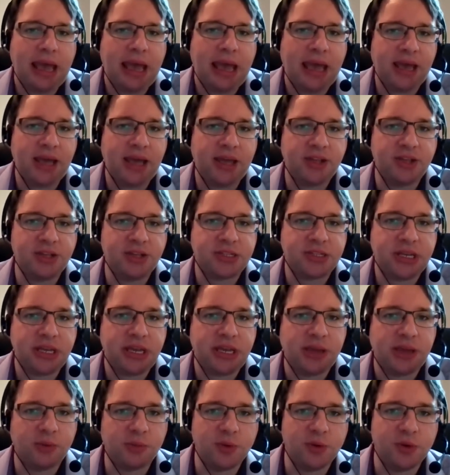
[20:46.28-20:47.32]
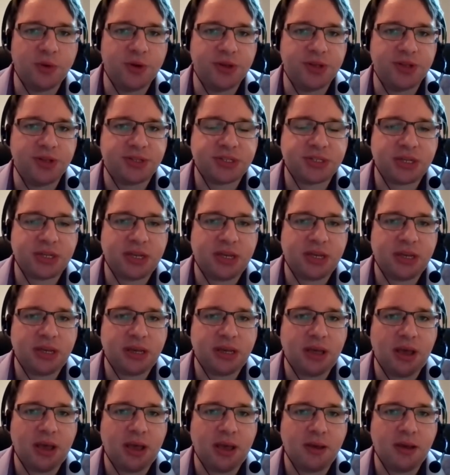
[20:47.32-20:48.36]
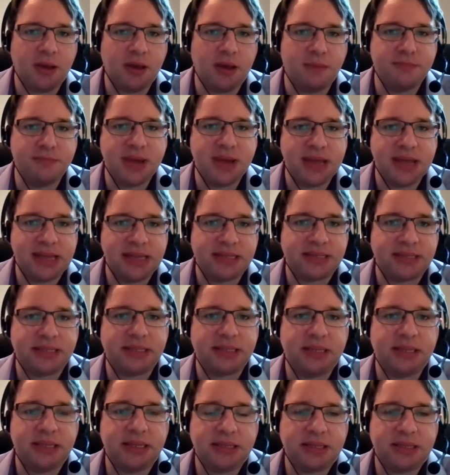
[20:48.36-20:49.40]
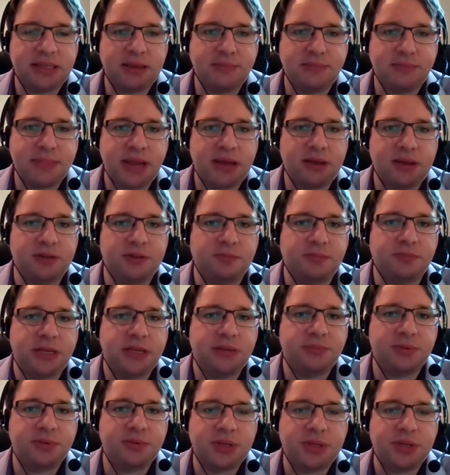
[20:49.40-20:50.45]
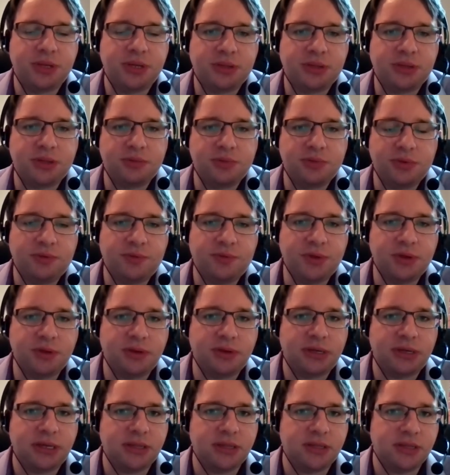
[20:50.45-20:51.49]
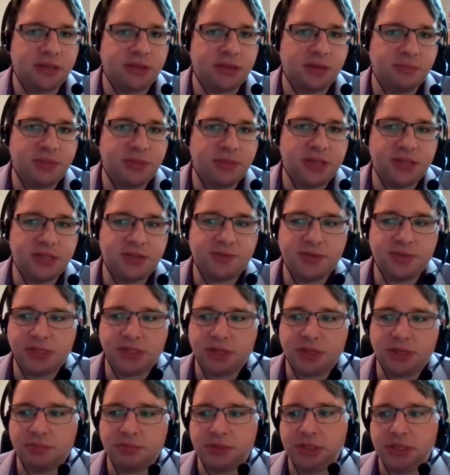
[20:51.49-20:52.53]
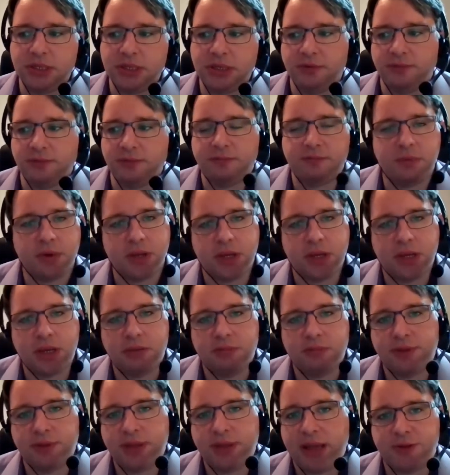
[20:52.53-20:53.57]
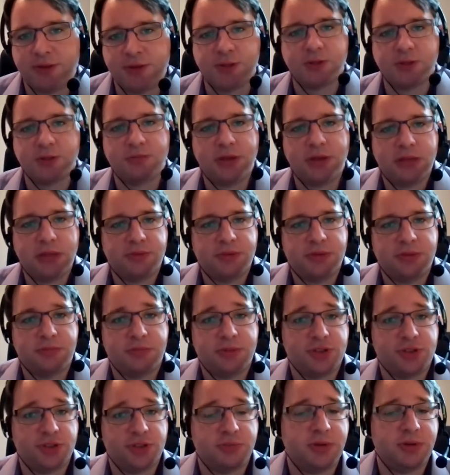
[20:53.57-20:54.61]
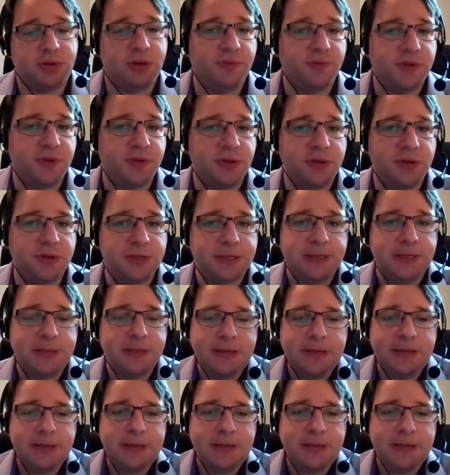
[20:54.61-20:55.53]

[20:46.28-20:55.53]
And it was amazing the amount of people that were viewing it. The bins video, I believe, thousands of people in Bushell Park viewed it.